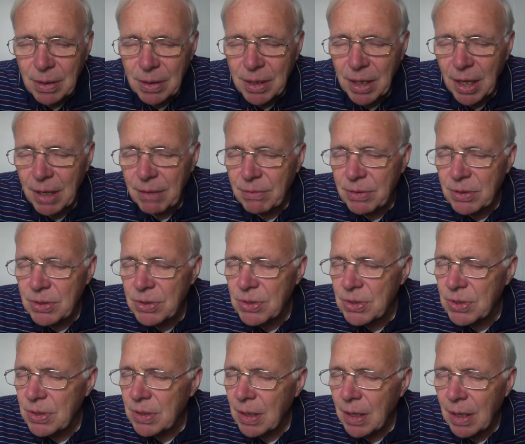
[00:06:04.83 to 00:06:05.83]

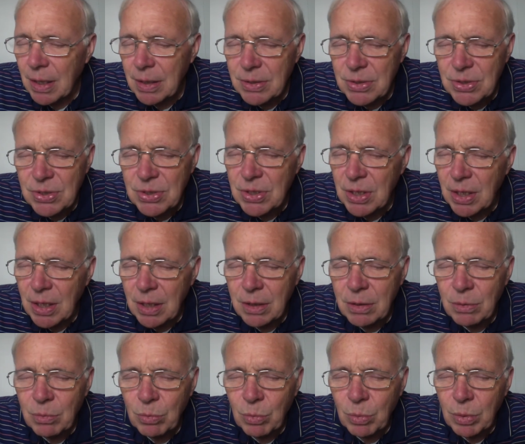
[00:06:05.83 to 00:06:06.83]
David's
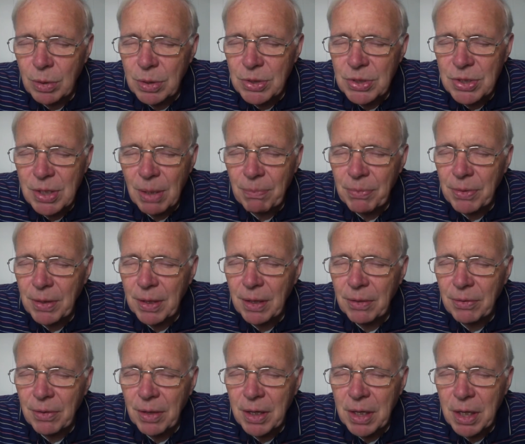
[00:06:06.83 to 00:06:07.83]
sin was
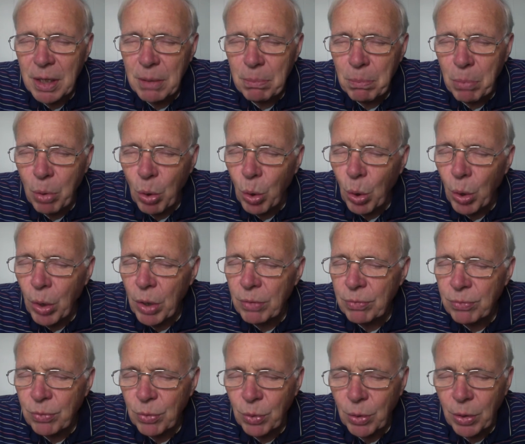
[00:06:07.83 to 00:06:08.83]
something that he bore
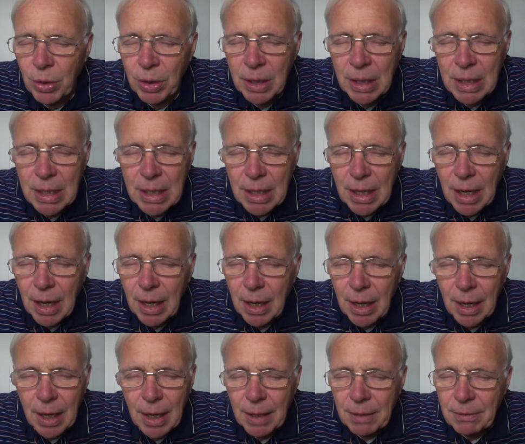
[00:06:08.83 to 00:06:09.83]
for,
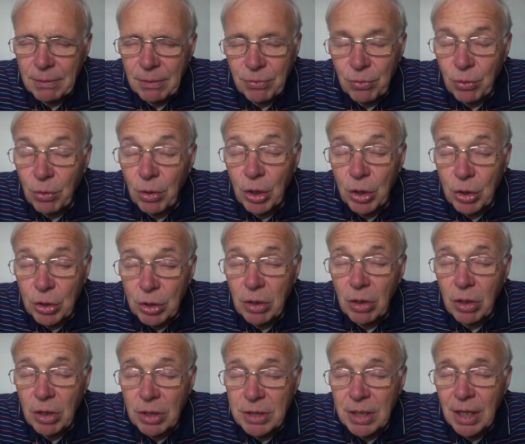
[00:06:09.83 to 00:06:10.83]
uh, for a good
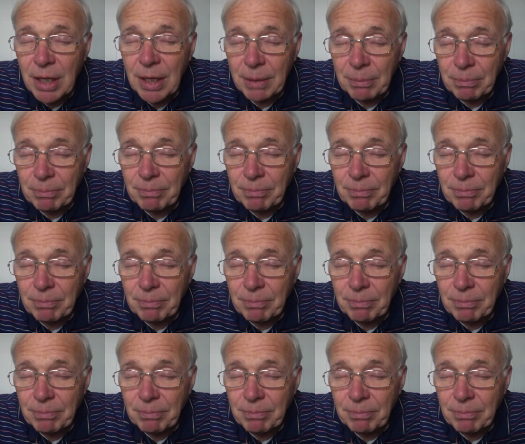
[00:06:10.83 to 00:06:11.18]
long time.